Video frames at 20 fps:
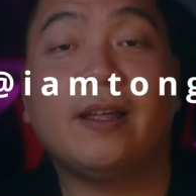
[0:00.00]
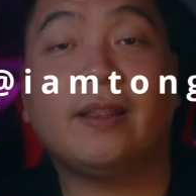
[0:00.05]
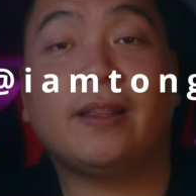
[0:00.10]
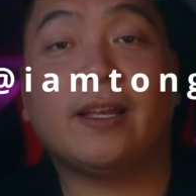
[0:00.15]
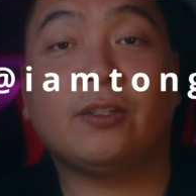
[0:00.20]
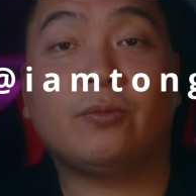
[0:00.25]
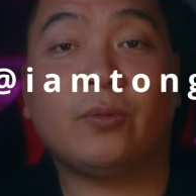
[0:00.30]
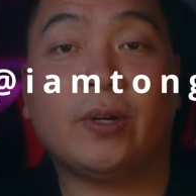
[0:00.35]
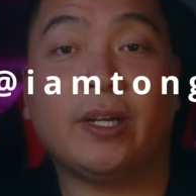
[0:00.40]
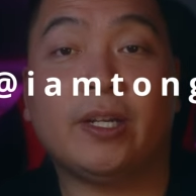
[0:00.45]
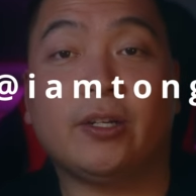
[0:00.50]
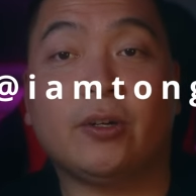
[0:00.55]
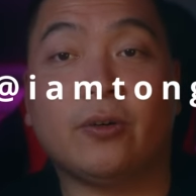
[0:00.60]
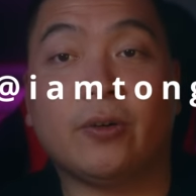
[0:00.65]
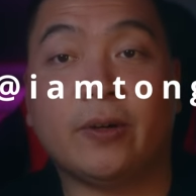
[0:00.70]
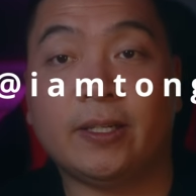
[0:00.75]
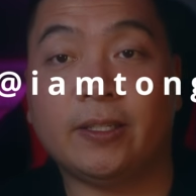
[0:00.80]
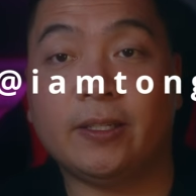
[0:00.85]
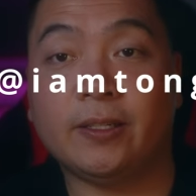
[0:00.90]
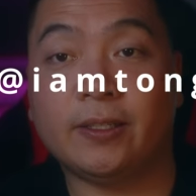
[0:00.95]
That's where you're
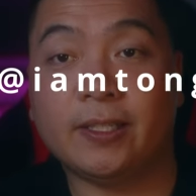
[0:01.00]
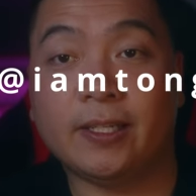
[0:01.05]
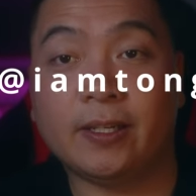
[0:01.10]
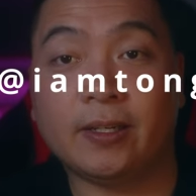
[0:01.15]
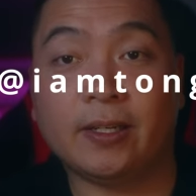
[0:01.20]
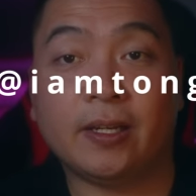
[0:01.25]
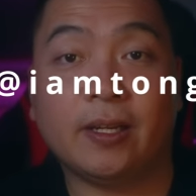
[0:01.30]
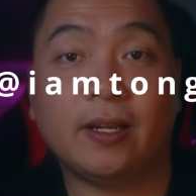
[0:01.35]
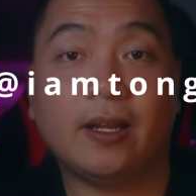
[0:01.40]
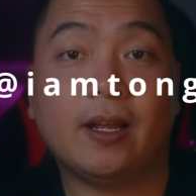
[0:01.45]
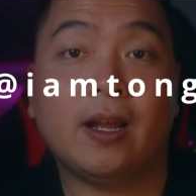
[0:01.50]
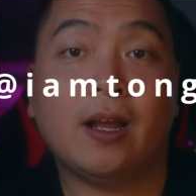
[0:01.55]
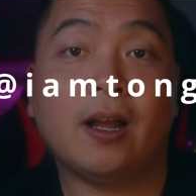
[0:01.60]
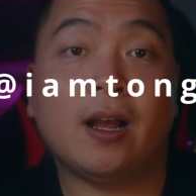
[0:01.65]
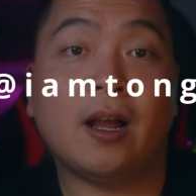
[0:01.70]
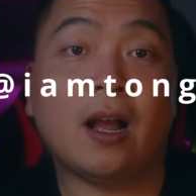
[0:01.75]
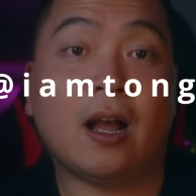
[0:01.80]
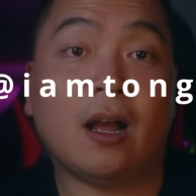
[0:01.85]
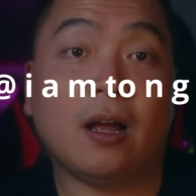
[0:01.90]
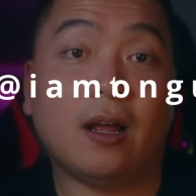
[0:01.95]
going to see
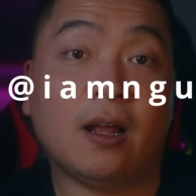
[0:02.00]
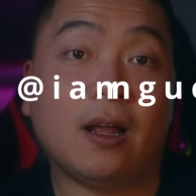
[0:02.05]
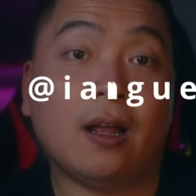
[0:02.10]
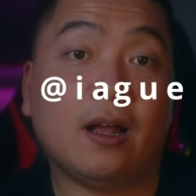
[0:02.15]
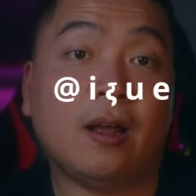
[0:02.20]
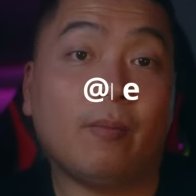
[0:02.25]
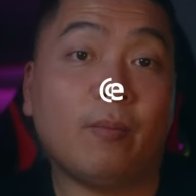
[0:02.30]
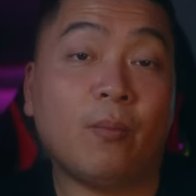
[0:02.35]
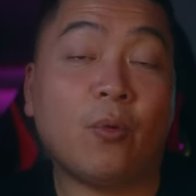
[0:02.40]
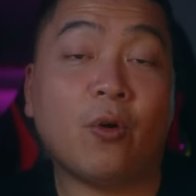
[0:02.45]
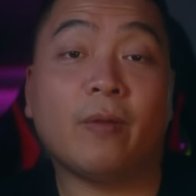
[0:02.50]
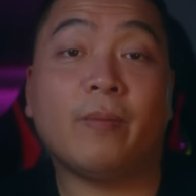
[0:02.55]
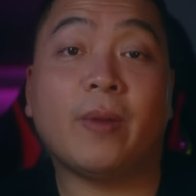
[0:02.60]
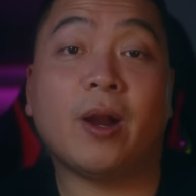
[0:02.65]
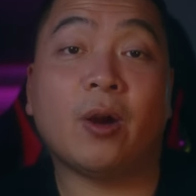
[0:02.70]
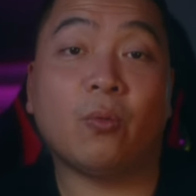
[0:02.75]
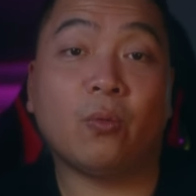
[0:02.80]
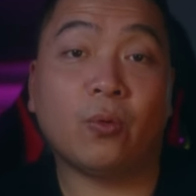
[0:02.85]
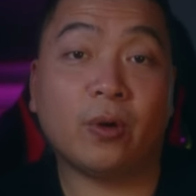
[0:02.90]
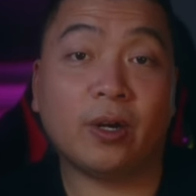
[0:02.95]
uh, more of
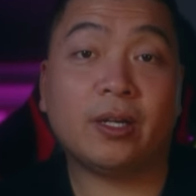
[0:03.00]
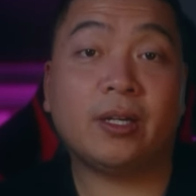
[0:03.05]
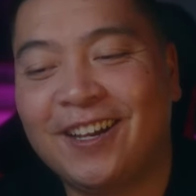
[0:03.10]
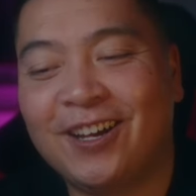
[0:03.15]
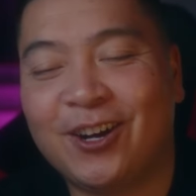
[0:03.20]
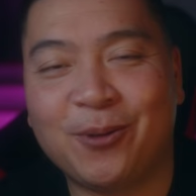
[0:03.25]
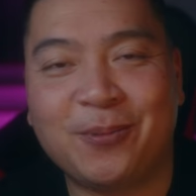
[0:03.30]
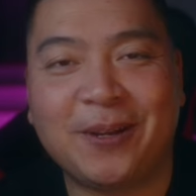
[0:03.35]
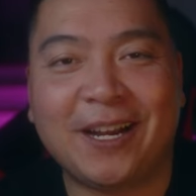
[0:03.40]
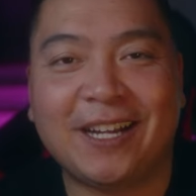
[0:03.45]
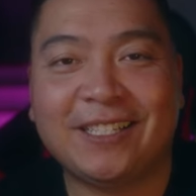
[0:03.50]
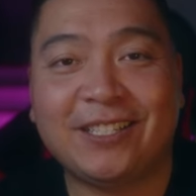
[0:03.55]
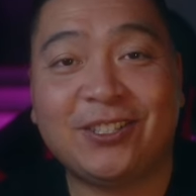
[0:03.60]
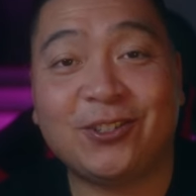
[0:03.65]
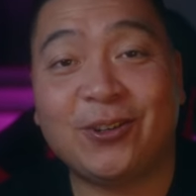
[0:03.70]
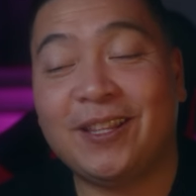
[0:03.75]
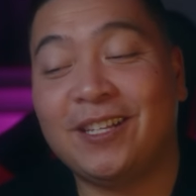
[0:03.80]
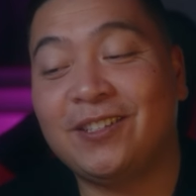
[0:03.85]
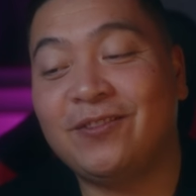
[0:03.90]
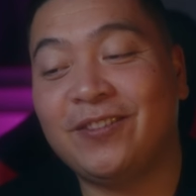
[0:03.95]
my work. Hope you guys
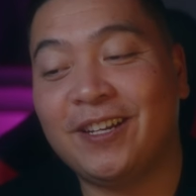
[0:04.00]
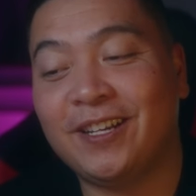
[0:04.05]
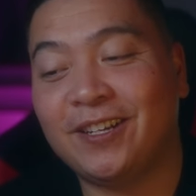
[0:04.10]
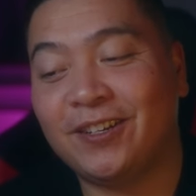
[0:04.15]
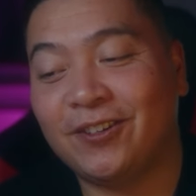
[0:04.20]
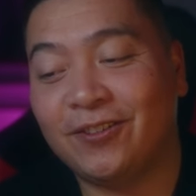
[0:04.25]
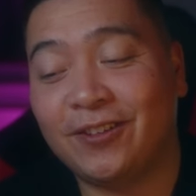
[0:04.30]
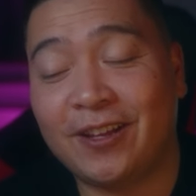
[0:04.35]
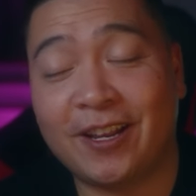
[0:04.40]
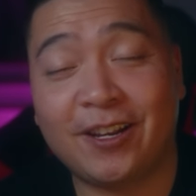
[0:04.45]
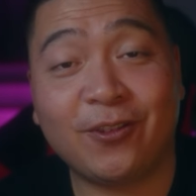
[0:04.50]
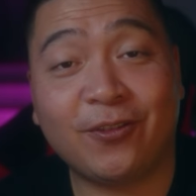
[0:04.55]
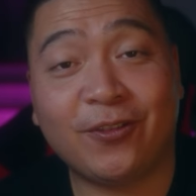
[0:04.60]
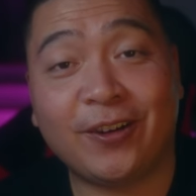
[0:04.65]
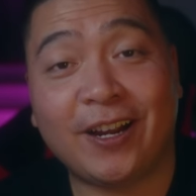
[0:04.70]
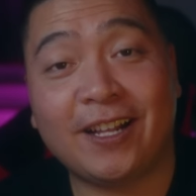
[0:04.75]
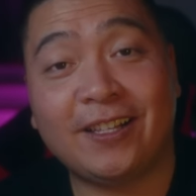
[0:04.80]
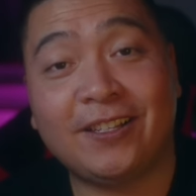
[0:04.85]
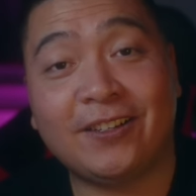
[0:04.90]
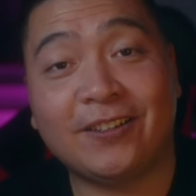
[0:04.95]
enjoyed this video and don't
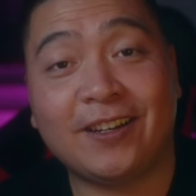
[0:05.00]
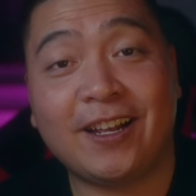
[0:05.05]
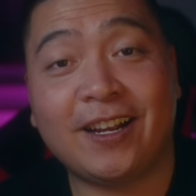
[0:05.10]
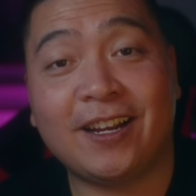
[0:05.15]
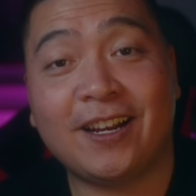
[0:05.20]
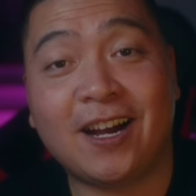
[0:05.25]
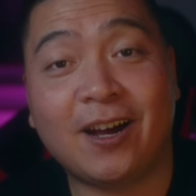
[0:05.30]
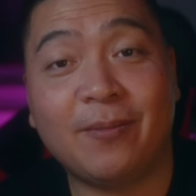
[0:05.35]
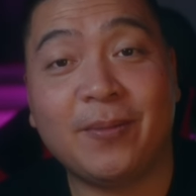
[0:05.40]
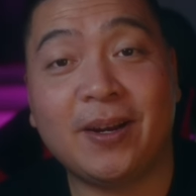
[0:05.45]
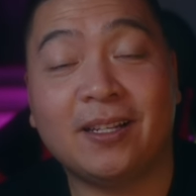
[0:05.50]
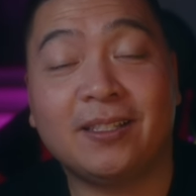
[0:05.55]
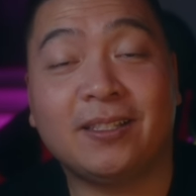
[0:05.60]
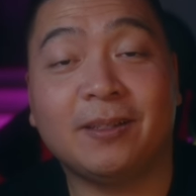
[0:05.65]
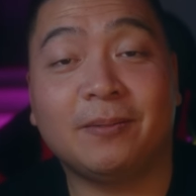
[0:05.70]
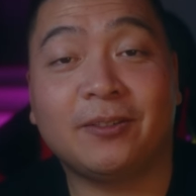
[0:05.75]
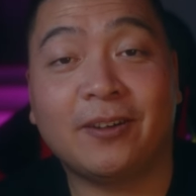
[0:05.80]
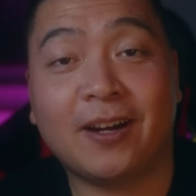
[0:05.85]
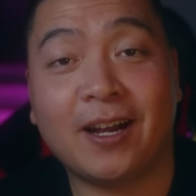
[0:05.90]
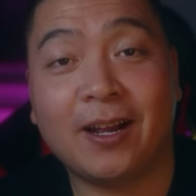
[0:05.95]
forget to like, comment, and
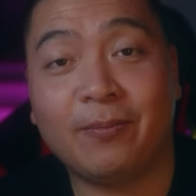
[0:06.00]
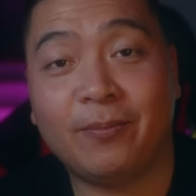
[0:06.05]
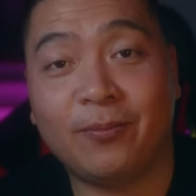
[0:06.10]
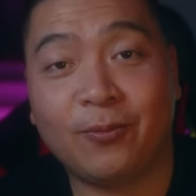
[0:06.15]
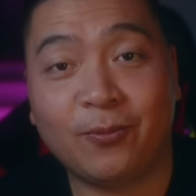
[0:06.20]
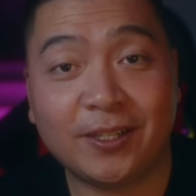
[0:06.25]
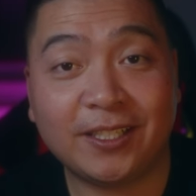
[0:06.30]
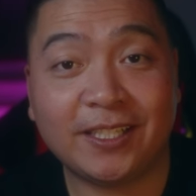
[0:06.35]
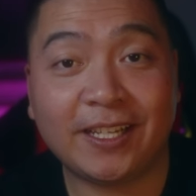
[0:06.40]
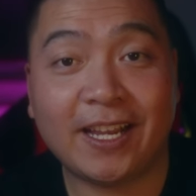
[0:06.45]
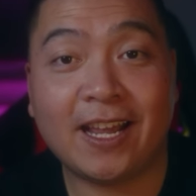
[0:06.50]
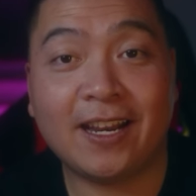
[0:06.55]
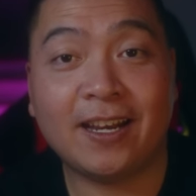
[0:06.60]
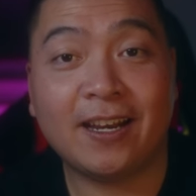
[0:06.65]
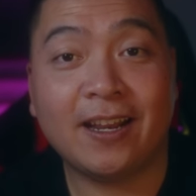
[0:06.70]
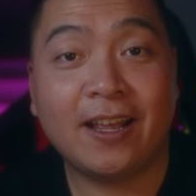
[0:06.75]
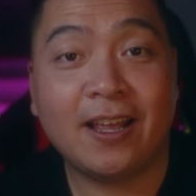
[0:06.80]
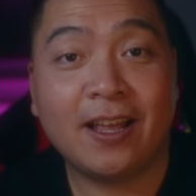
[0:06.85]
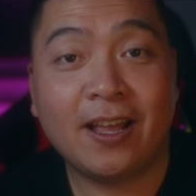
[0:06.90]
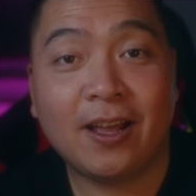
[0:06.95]
subscribe. Once again,
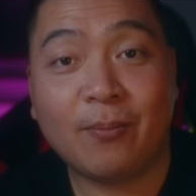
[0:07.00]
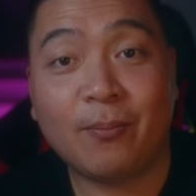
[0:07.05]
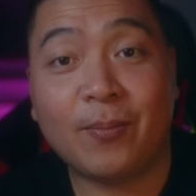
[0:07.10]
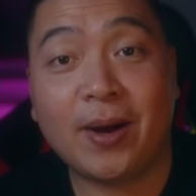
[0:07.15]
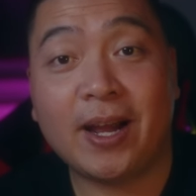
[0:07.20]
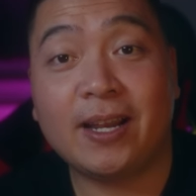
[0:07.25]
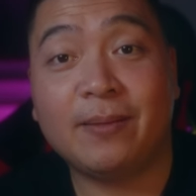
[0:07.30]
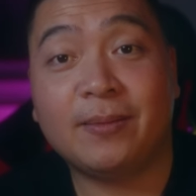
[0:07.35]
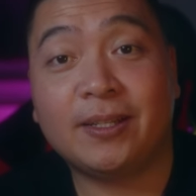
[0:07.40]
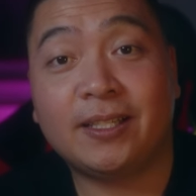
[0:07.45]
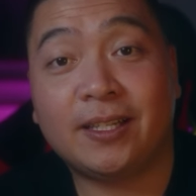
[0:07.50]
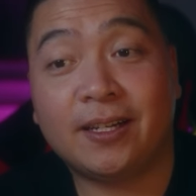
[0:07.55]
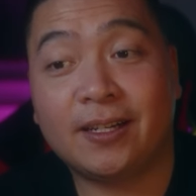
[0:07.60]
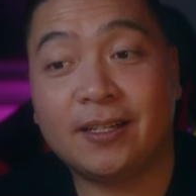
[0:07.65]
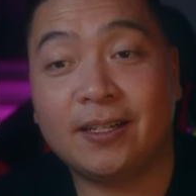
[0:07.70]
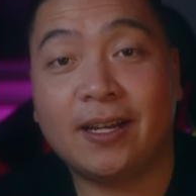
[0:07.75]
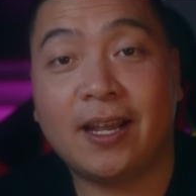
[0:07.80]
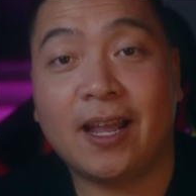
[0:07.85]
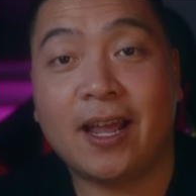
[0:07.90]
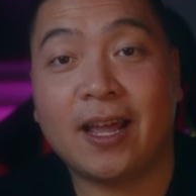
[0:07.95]
my name is
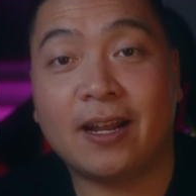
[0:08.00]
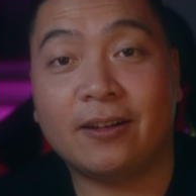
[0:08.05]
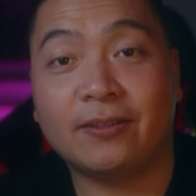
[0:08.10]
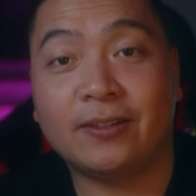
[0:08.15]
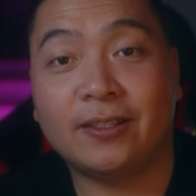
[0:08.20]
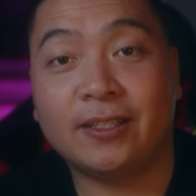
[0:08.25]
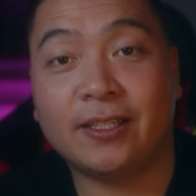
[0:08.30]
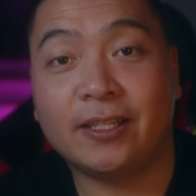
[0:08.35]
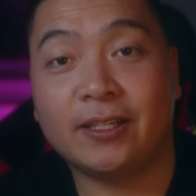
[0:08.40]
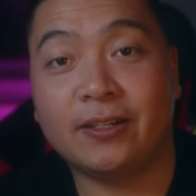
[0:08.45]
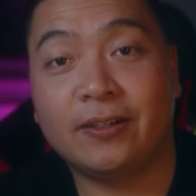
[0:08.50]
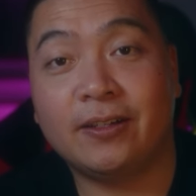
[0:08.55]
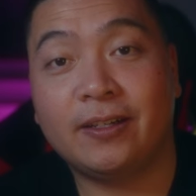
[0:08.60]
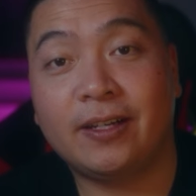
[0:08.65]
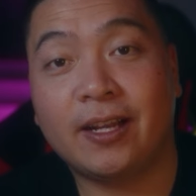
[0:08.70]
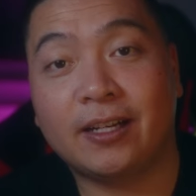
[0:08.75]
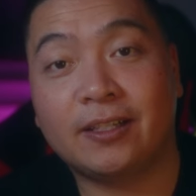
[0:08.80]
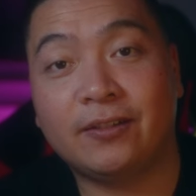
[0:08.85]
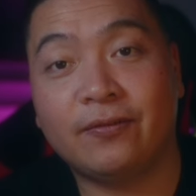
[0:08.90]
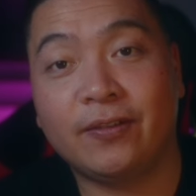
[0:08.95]
Tung and I'll see you in the
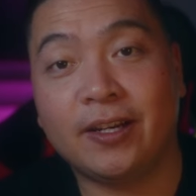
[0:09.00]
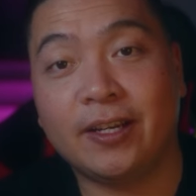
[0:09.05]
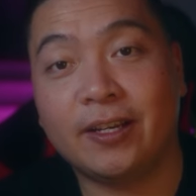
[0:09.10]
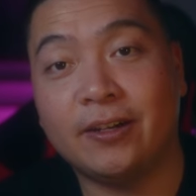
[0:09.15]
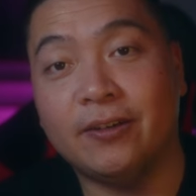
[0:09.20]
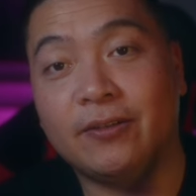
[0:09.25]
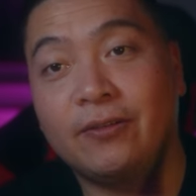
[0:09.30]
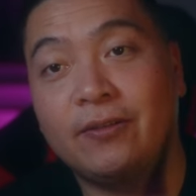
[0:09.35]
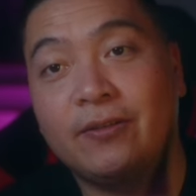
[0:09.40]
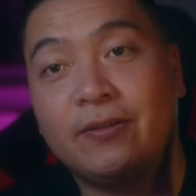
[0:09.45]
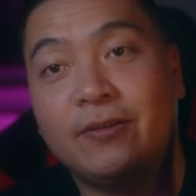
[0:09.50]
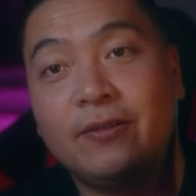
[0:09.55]
next video.